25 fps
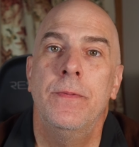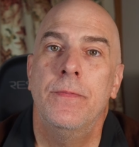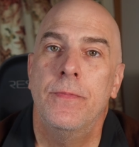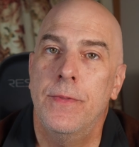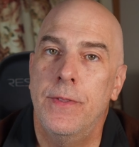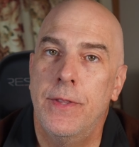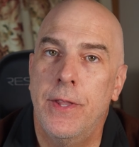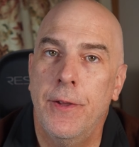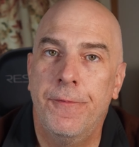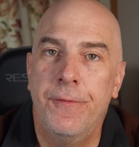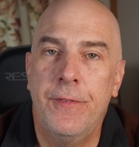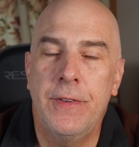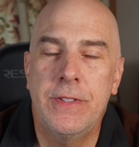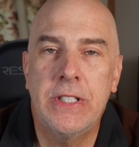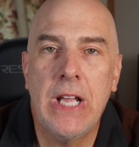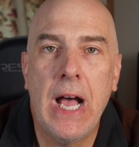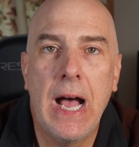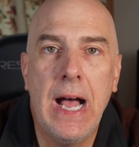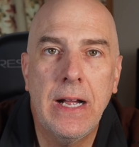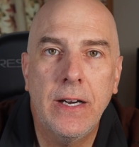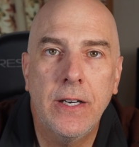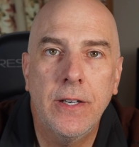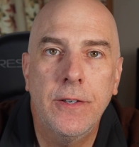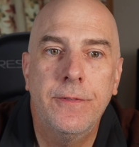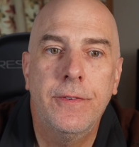the
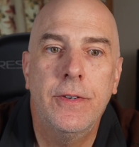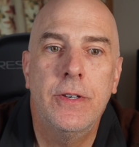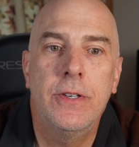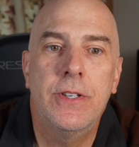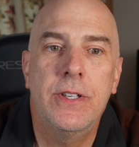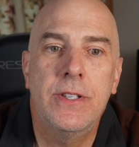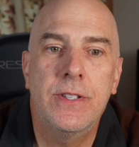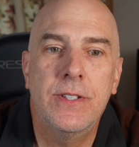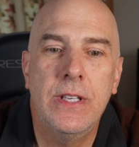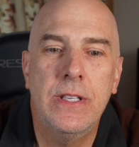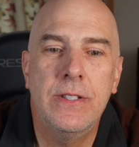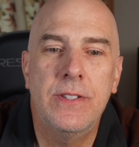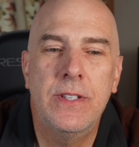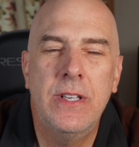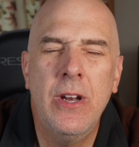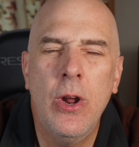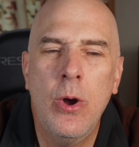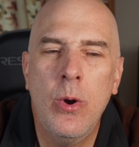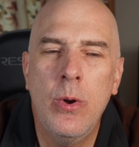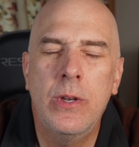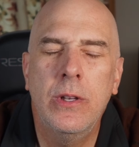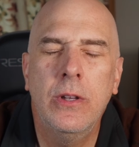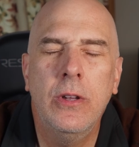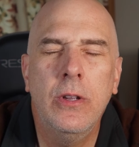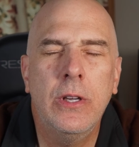photographer just says,
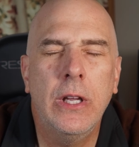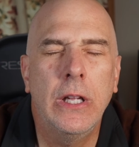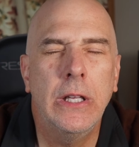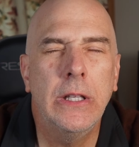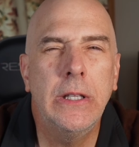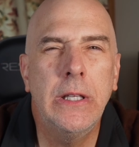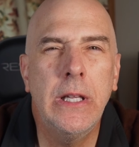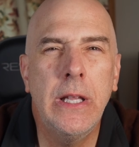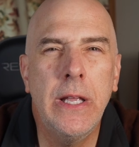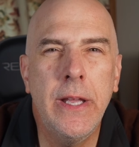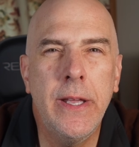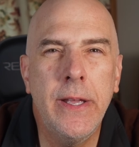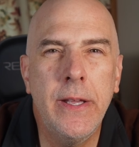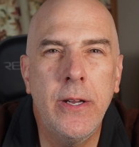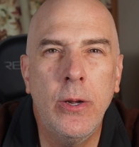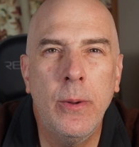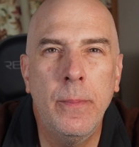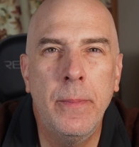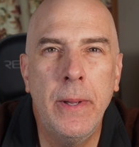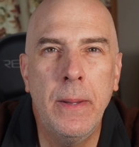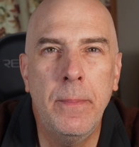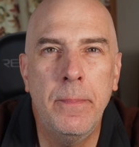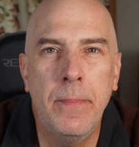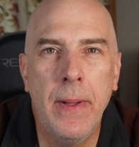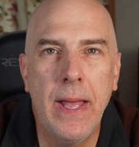it'd look a little
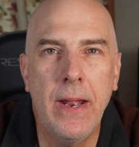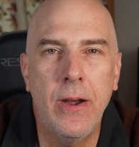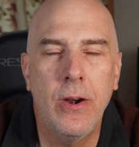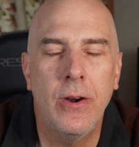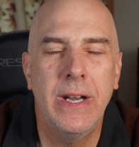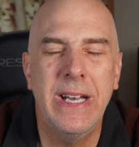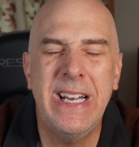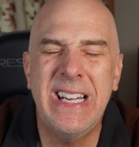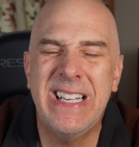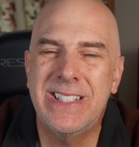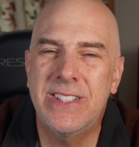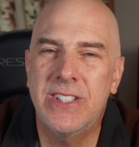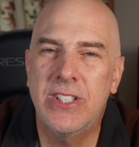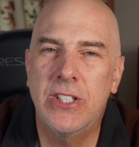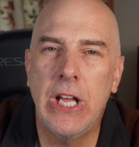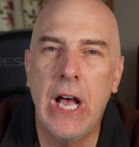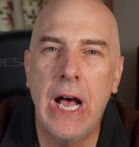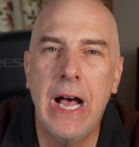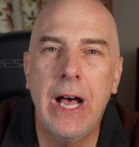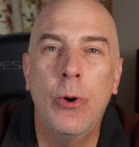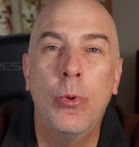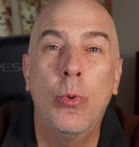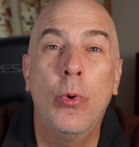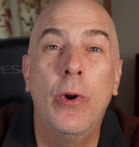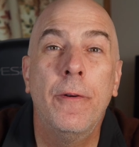bit better, and it's
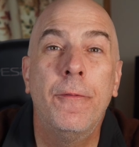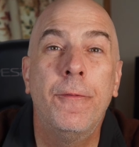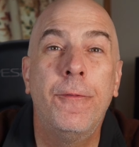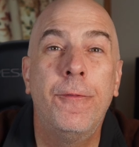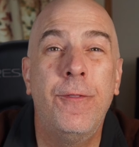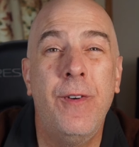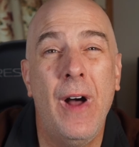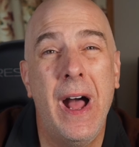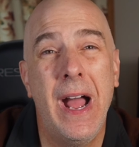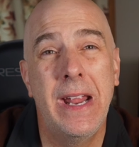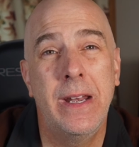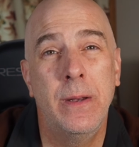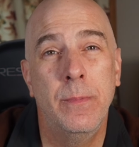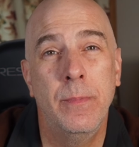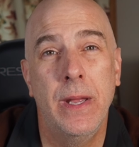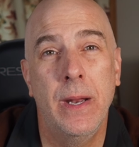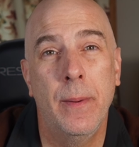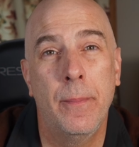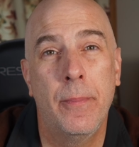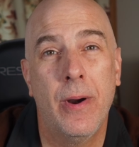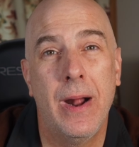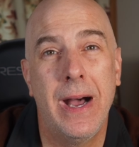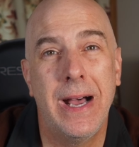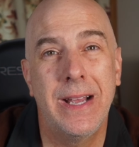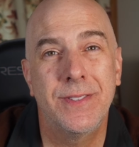a refinement
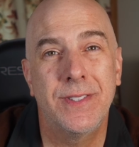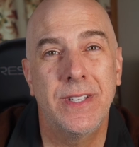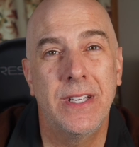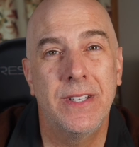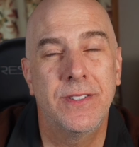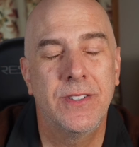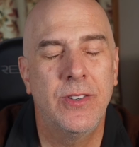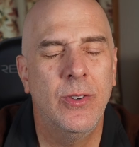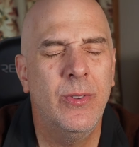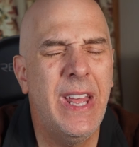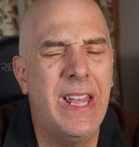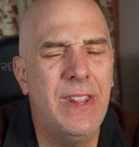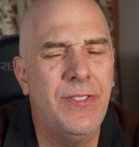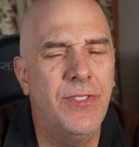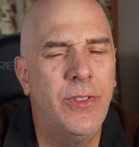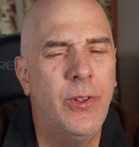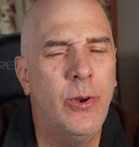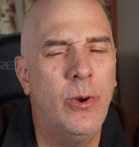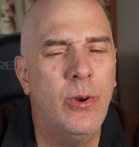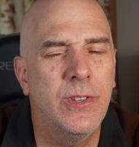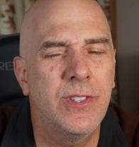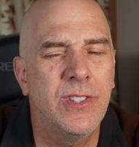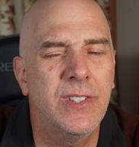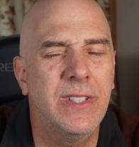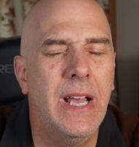process. So that
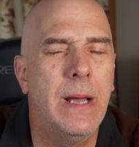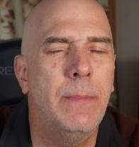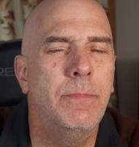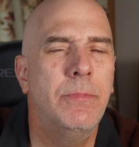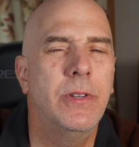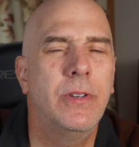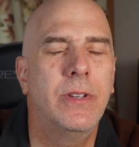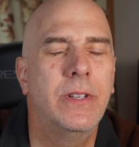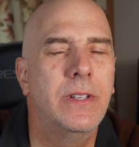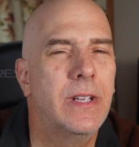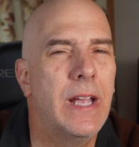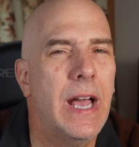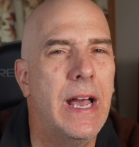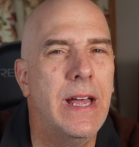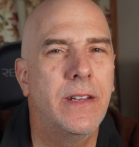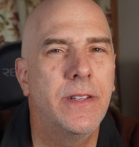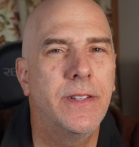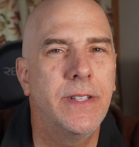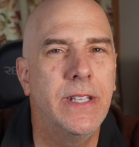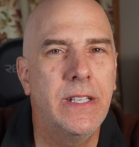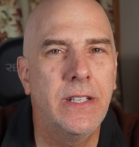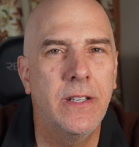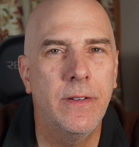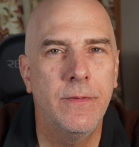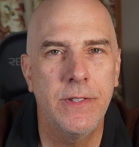third step you can kind of
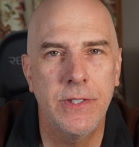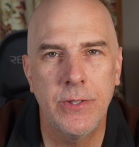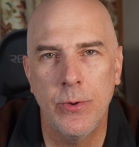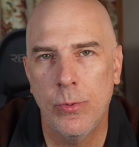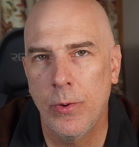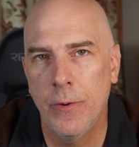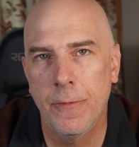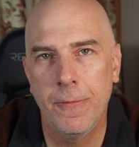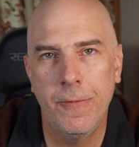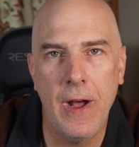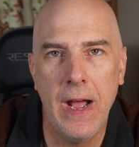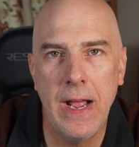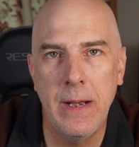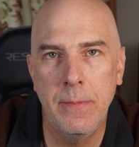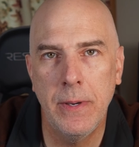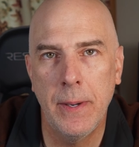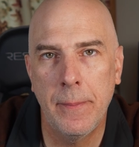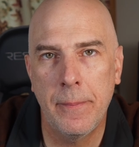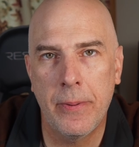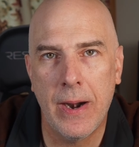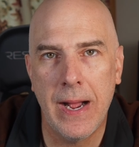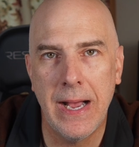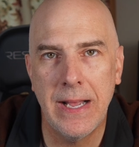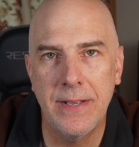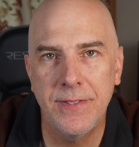think of as a refinement
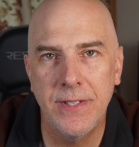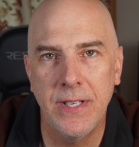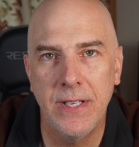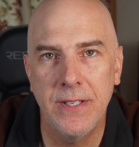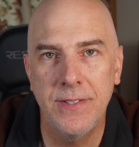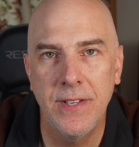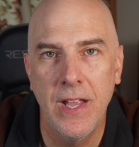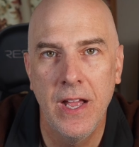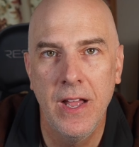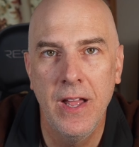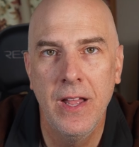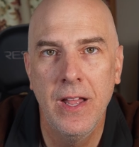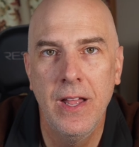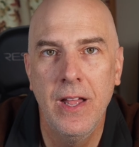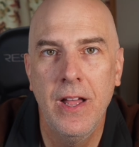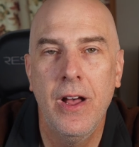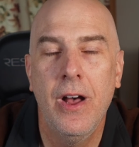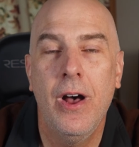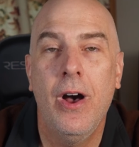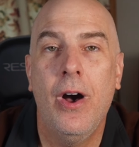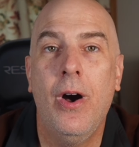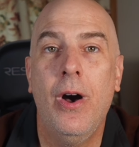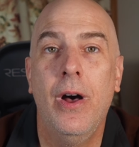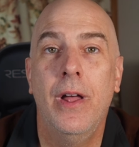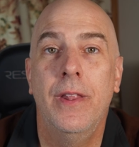process
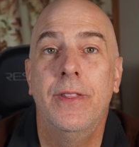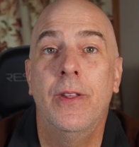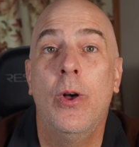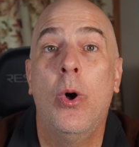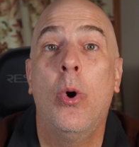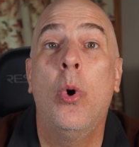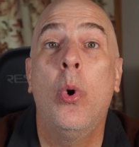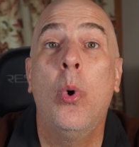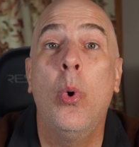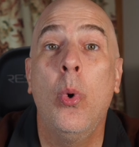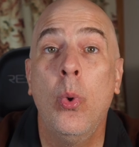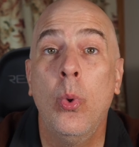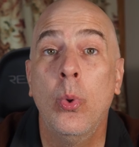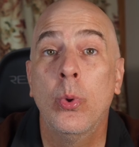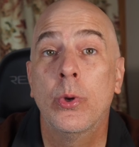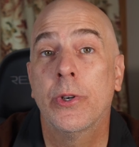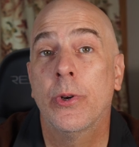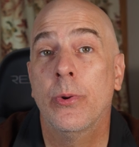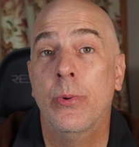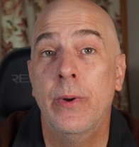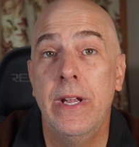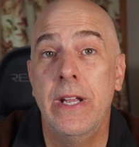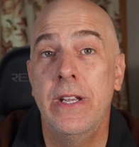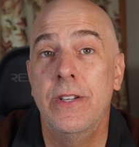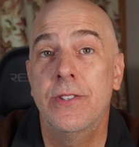on the whole
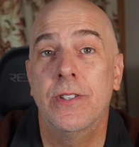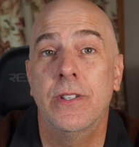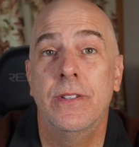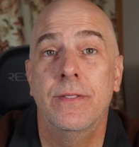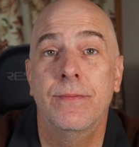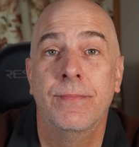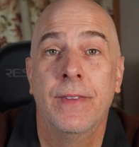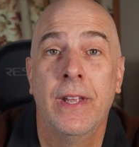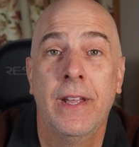creation.